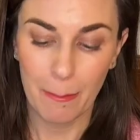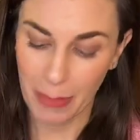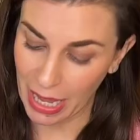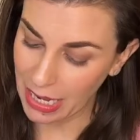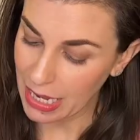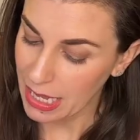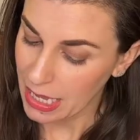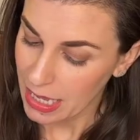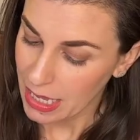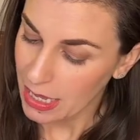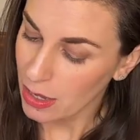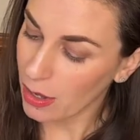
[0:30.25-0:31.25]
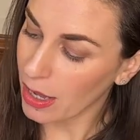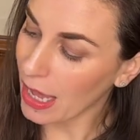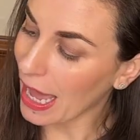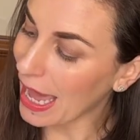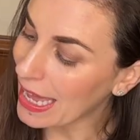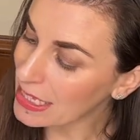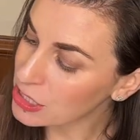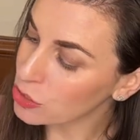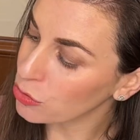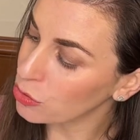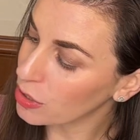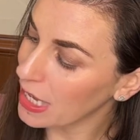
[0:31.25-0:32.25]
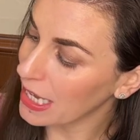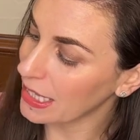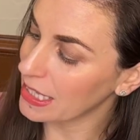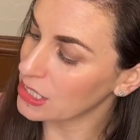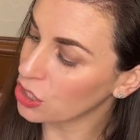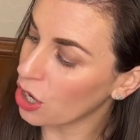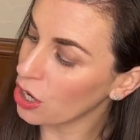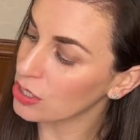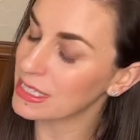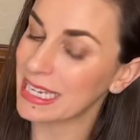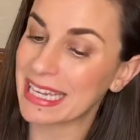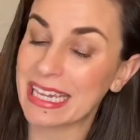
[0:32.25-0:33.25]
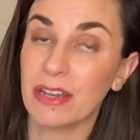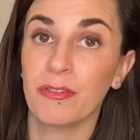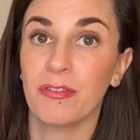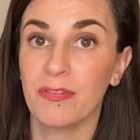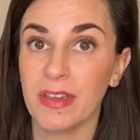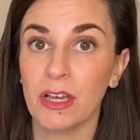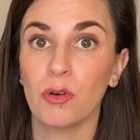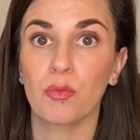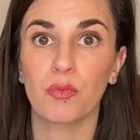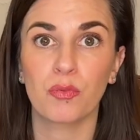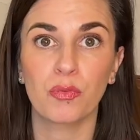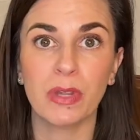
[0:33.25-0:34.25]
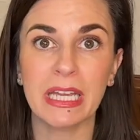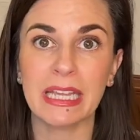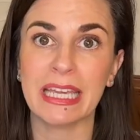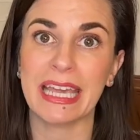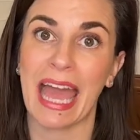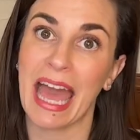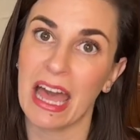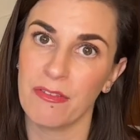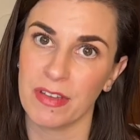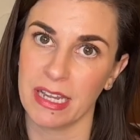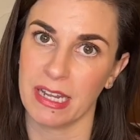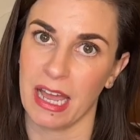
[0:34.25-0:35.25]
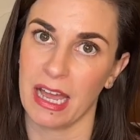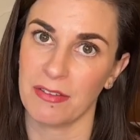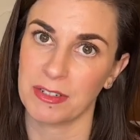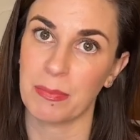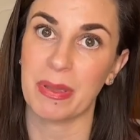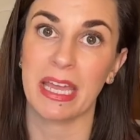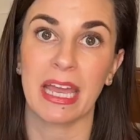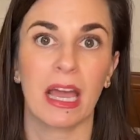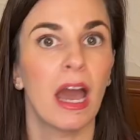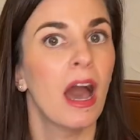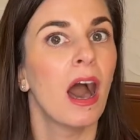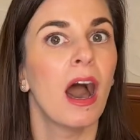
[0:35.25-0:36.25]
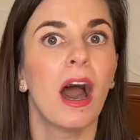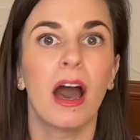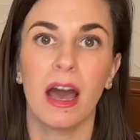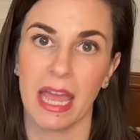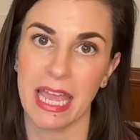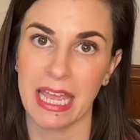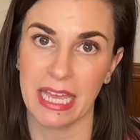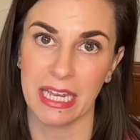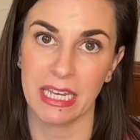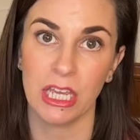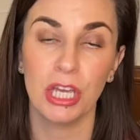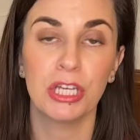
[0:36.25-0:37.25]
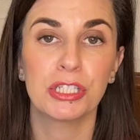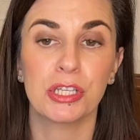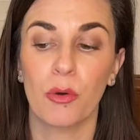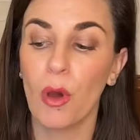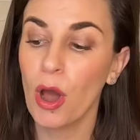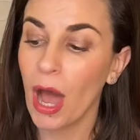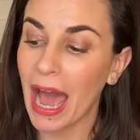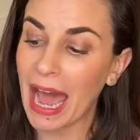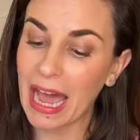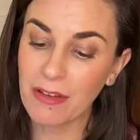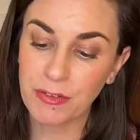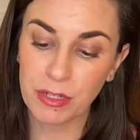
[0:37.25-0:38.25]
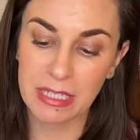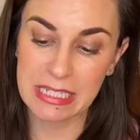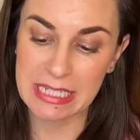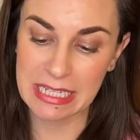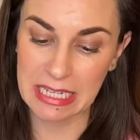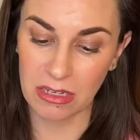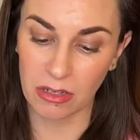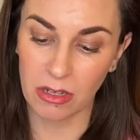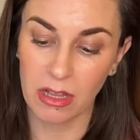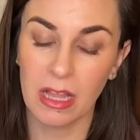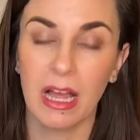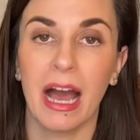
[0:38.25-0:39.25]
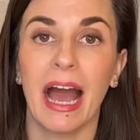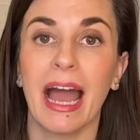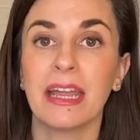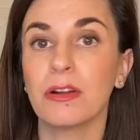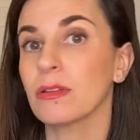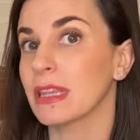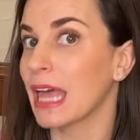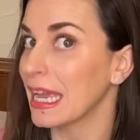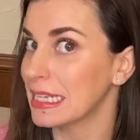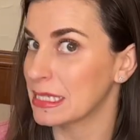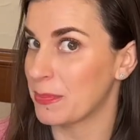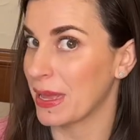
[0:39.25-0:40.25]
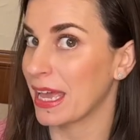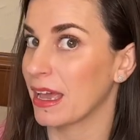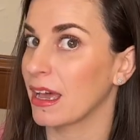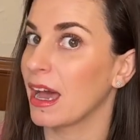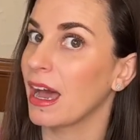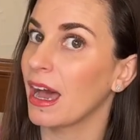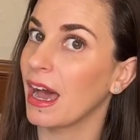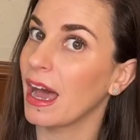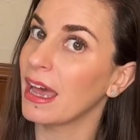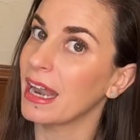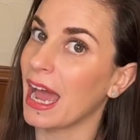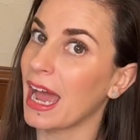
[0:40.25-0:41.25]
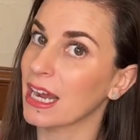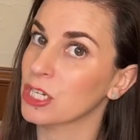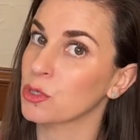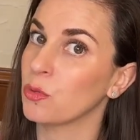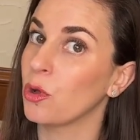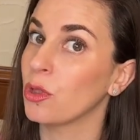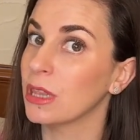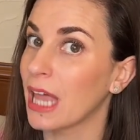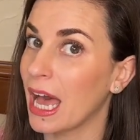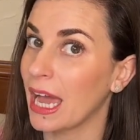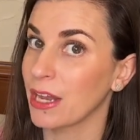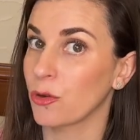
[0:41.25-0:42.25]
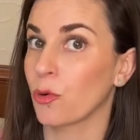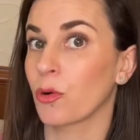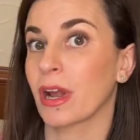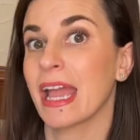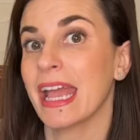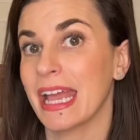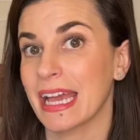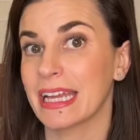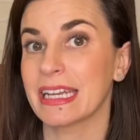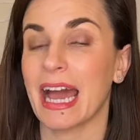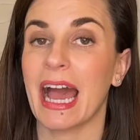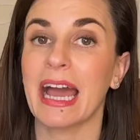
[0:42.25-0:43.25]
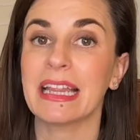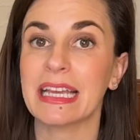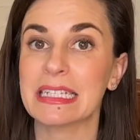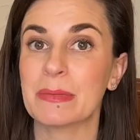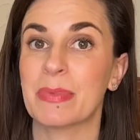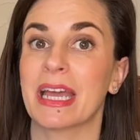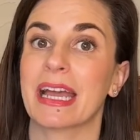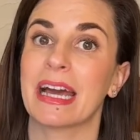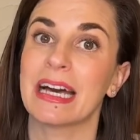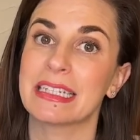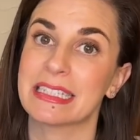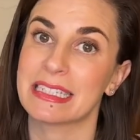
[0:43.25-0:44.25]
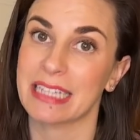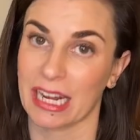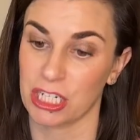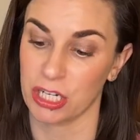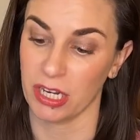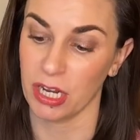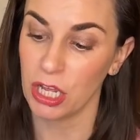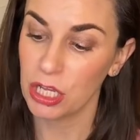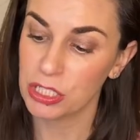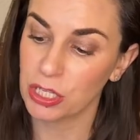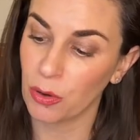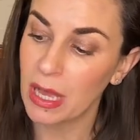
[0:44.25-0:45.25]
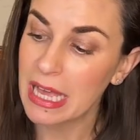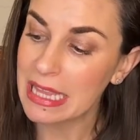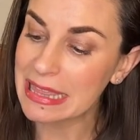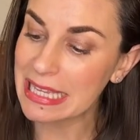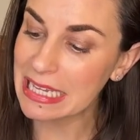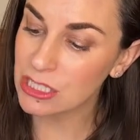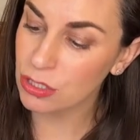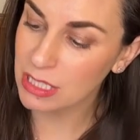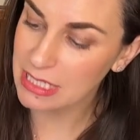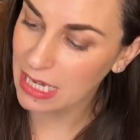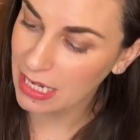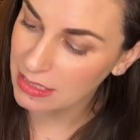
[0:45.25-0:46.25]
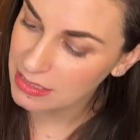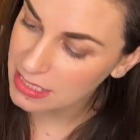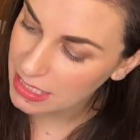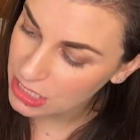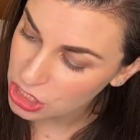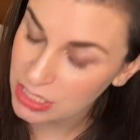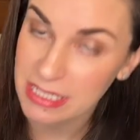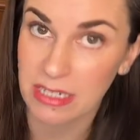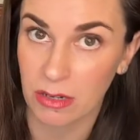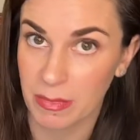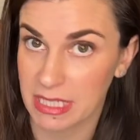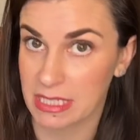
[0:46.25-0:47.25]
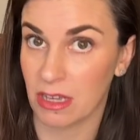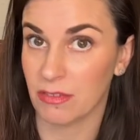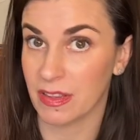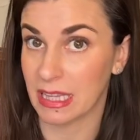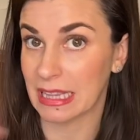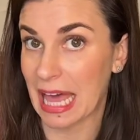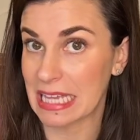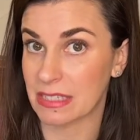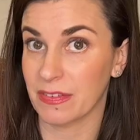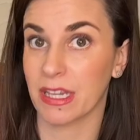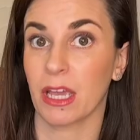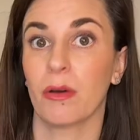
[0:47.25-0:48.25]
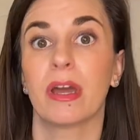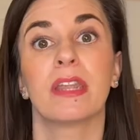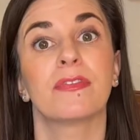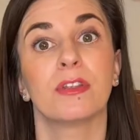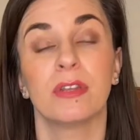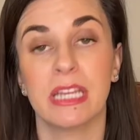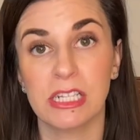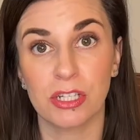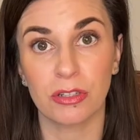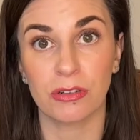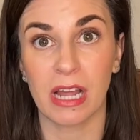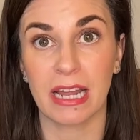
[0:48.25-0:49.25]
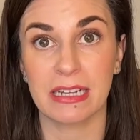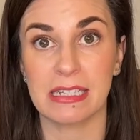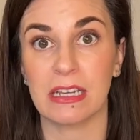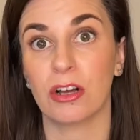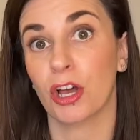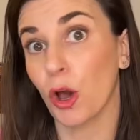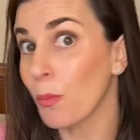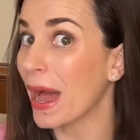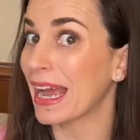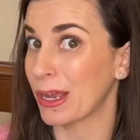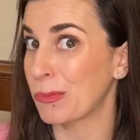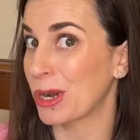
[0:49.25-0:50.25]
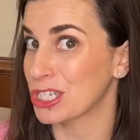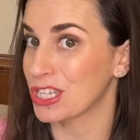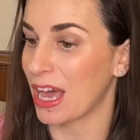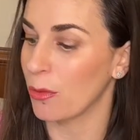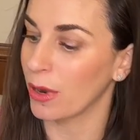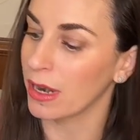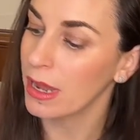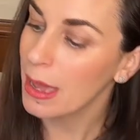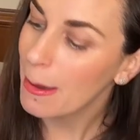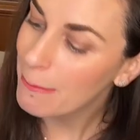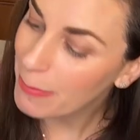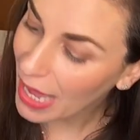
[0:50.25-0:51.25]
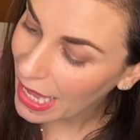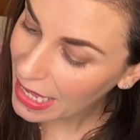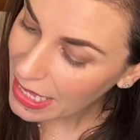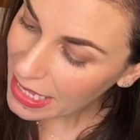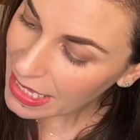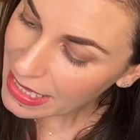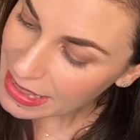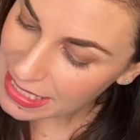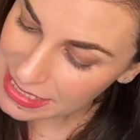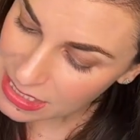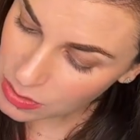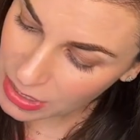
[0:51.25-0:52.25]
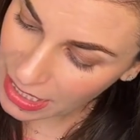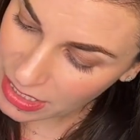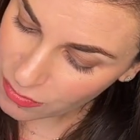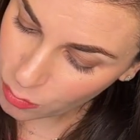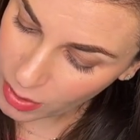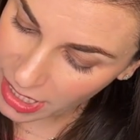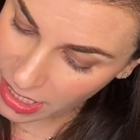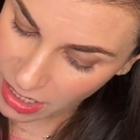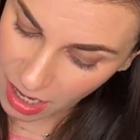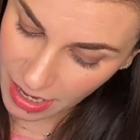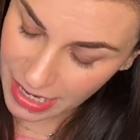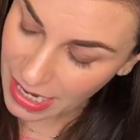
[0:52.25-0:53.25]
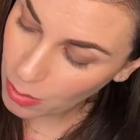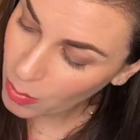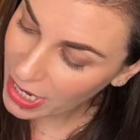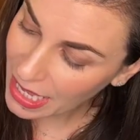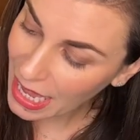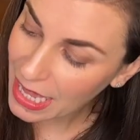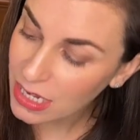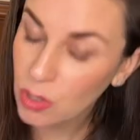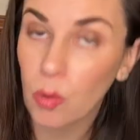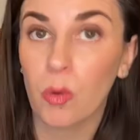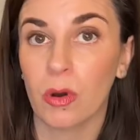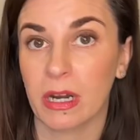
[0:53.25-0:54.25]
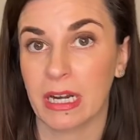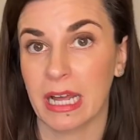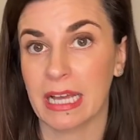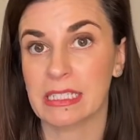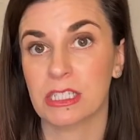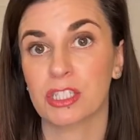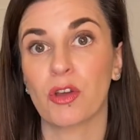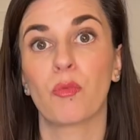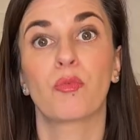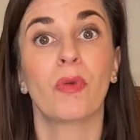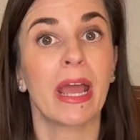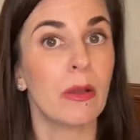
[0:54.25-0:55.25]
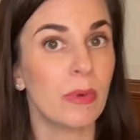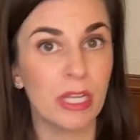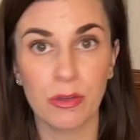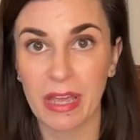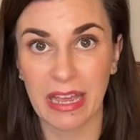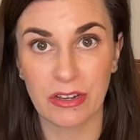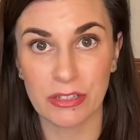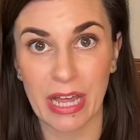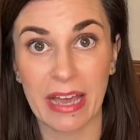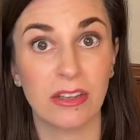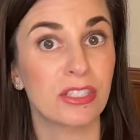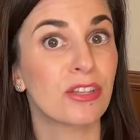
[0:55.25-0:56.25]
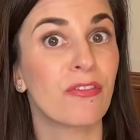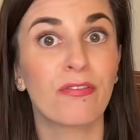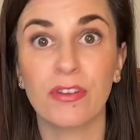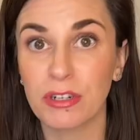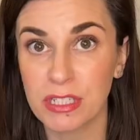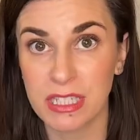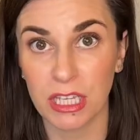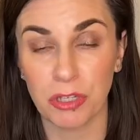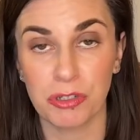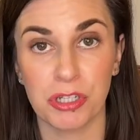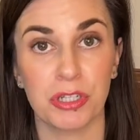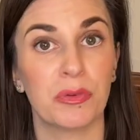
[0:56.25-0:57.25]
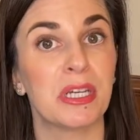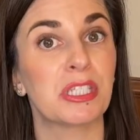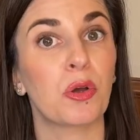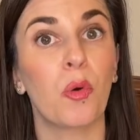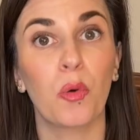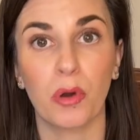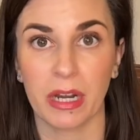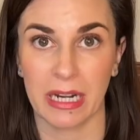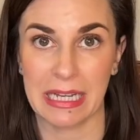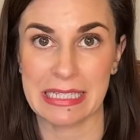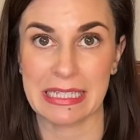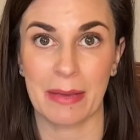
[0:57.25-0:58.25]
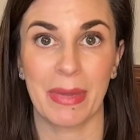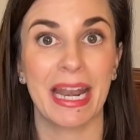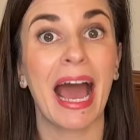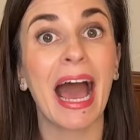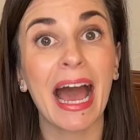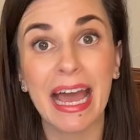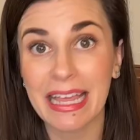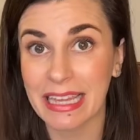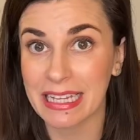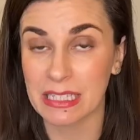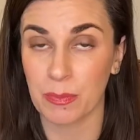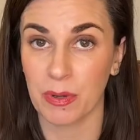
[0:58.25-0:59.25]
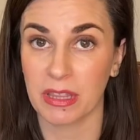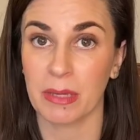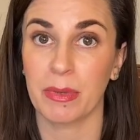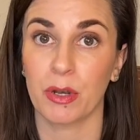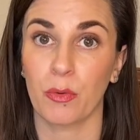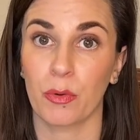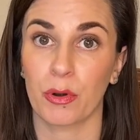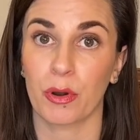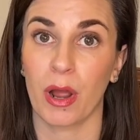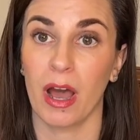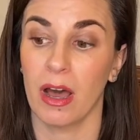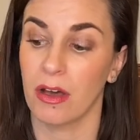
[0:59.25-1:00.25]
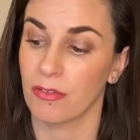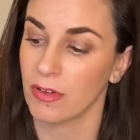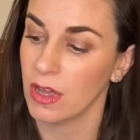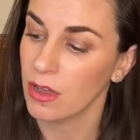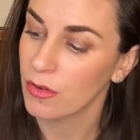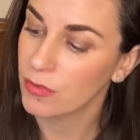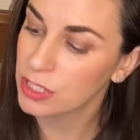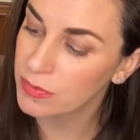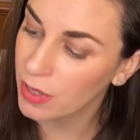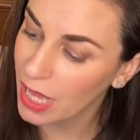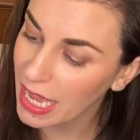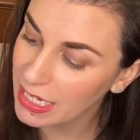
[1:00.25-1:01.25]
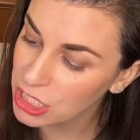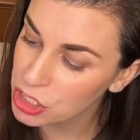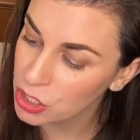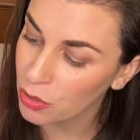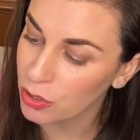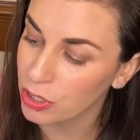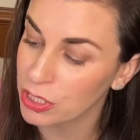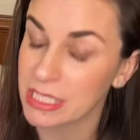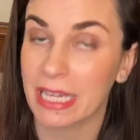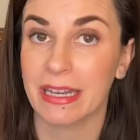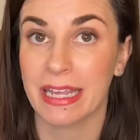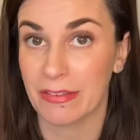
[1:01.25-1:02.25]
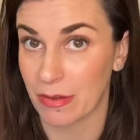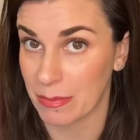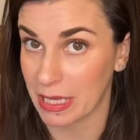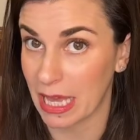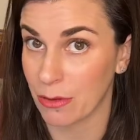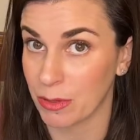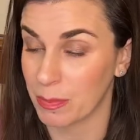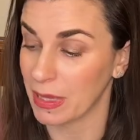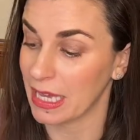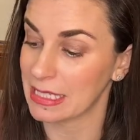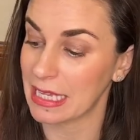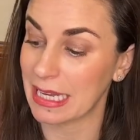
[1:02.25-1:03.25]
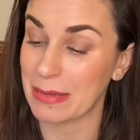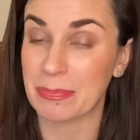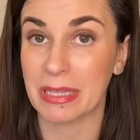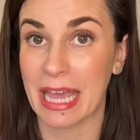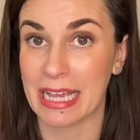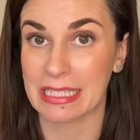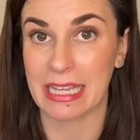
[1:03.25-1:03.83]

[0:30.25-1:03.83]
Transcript: But as you're looking at these cards, it can feel really heavy to have to pick a hand. So after the deal, I don't like to pick an actual line or hand. I like to pick a section. So these are the tiles that I just dealt myself in the last video. And if you need to learn how to deal, go back and watch that one. But this is kind of what I got, and I went ahead and organized. So right when you get your tiles, the first thing you should do is organize them. And I like to put them in order of, first of all, any jokers, and if I'm playing with blanks, any blanks,